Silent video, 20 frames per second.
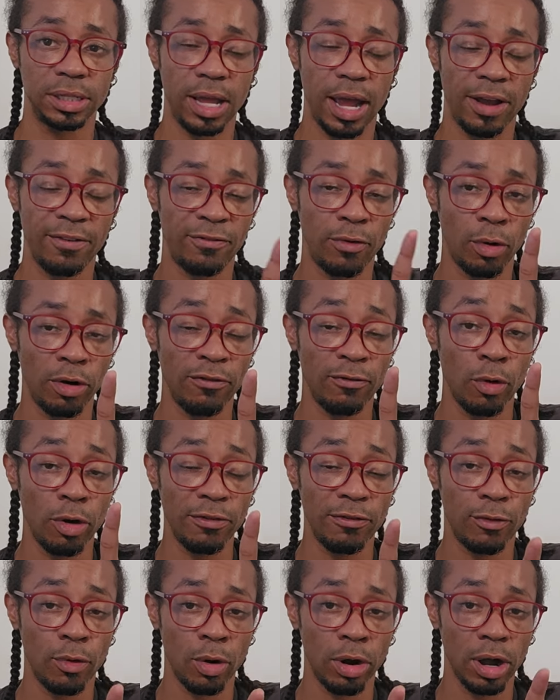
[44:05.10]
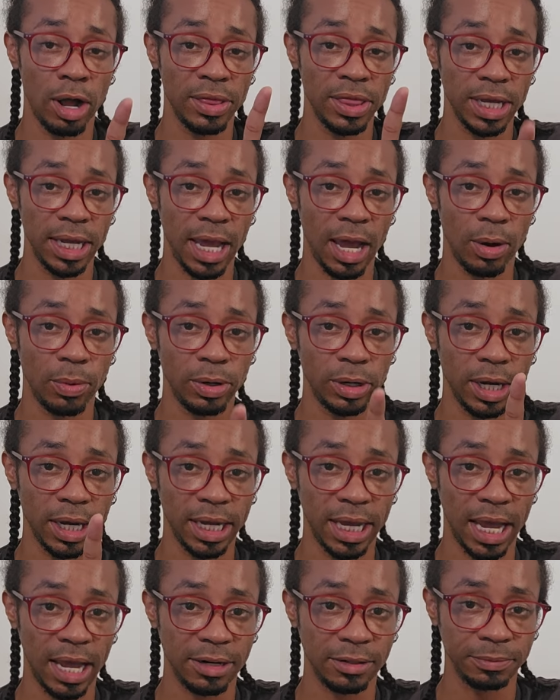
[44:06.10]
lie. four four four on the counter
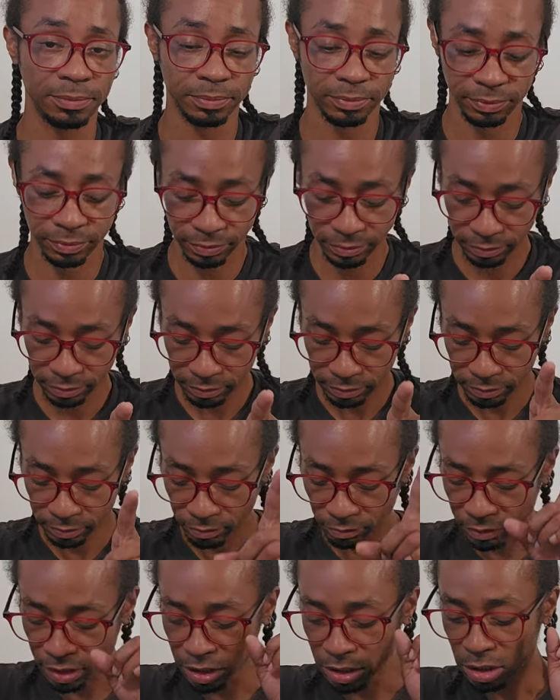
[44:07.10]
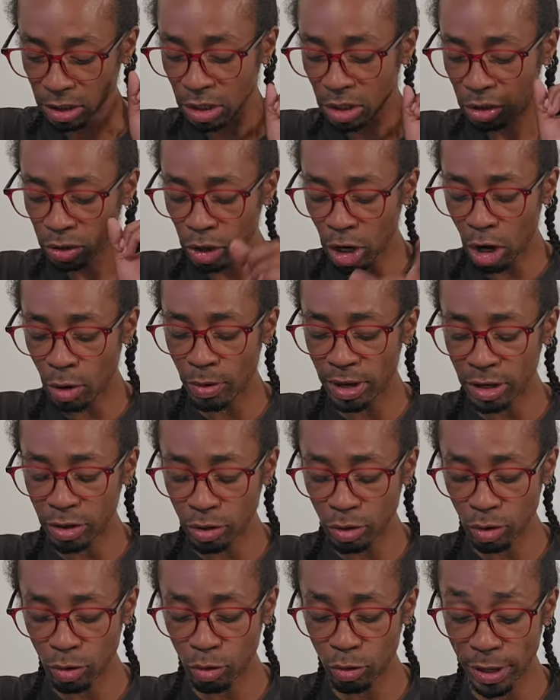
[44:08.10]
again.
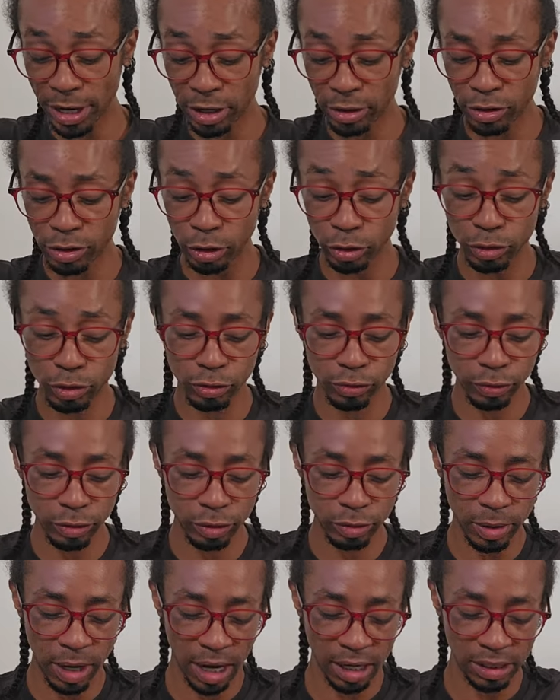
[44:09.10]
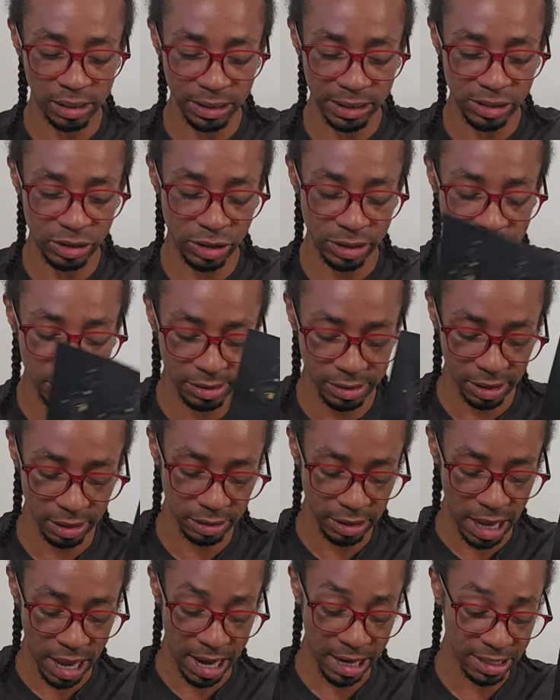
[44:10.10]
Knowing where your true allegiance
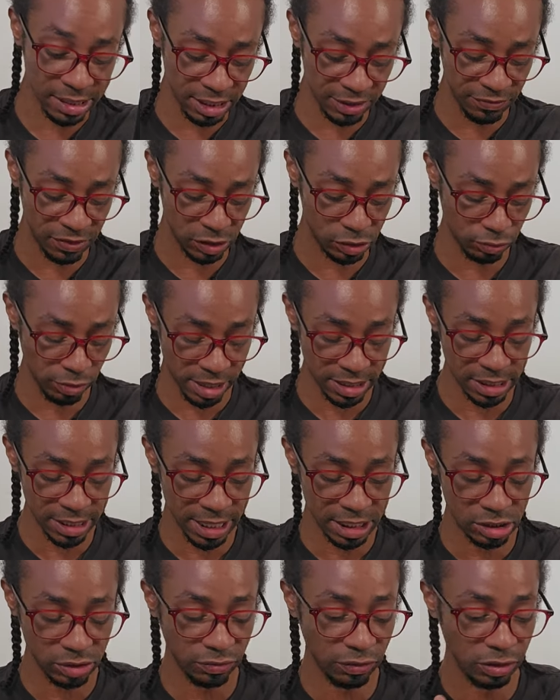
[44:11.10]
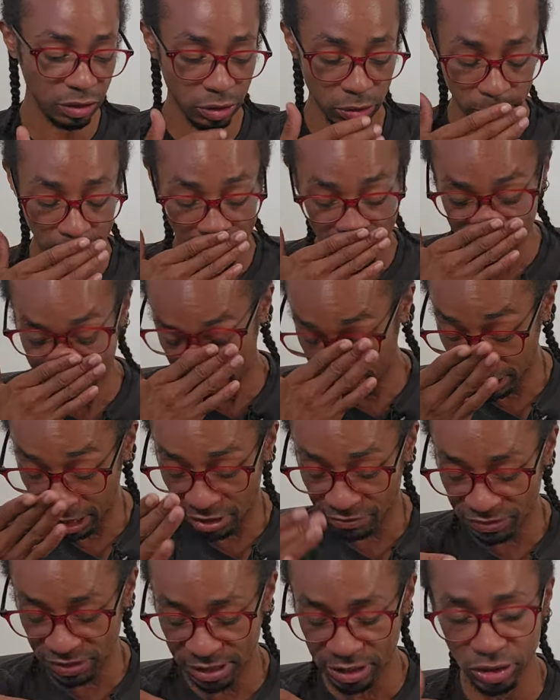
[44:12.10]
lies. If this resonates for you as a
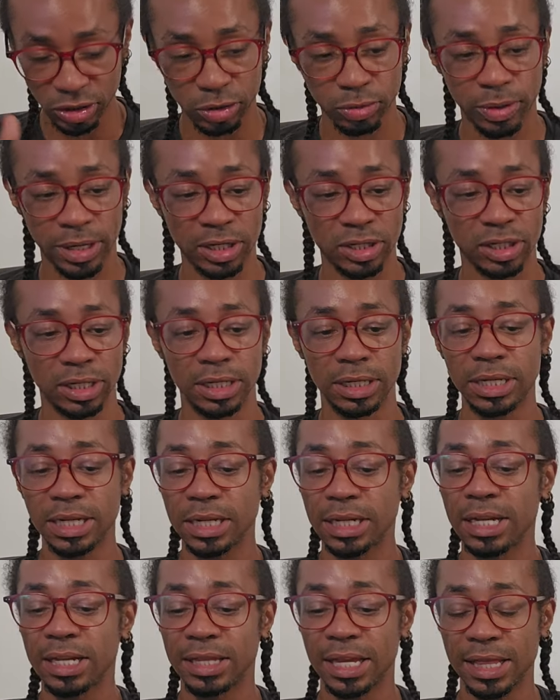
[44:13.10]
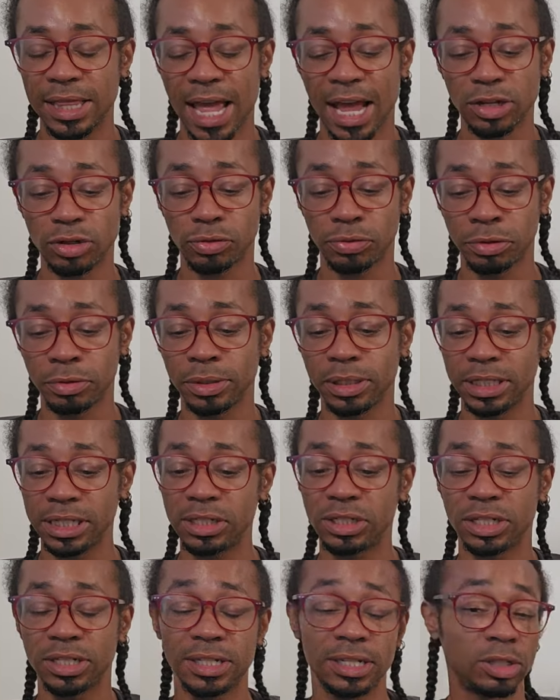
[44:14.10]
love situation, then that true
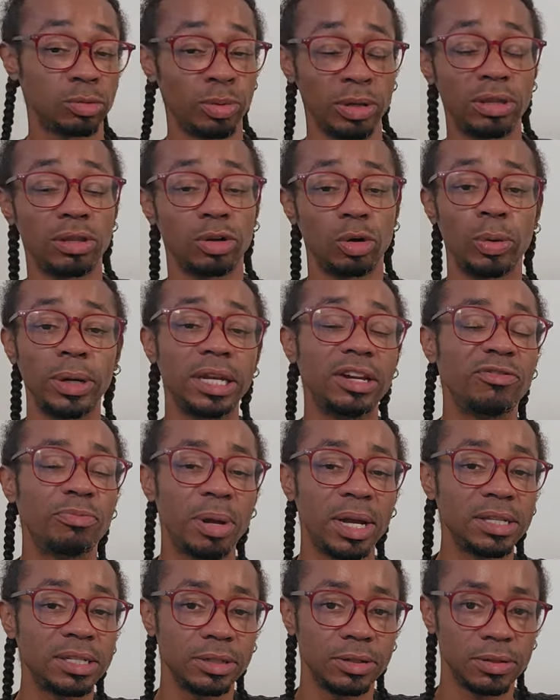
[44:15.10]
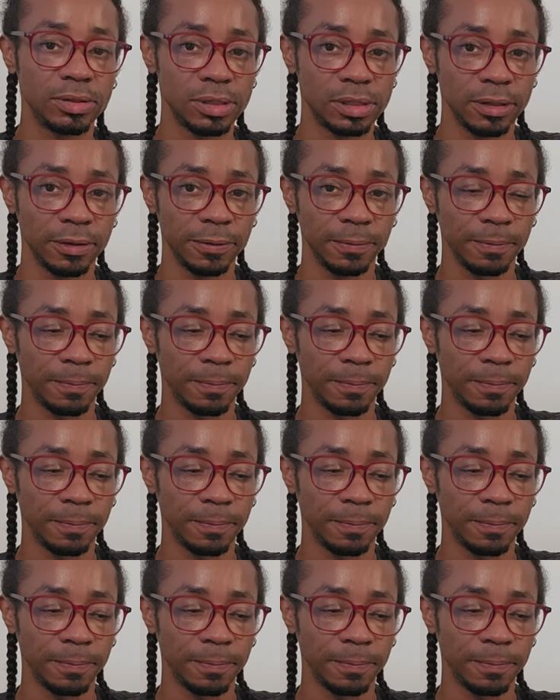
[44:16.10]
allegiance is with the Queen of Pentacles.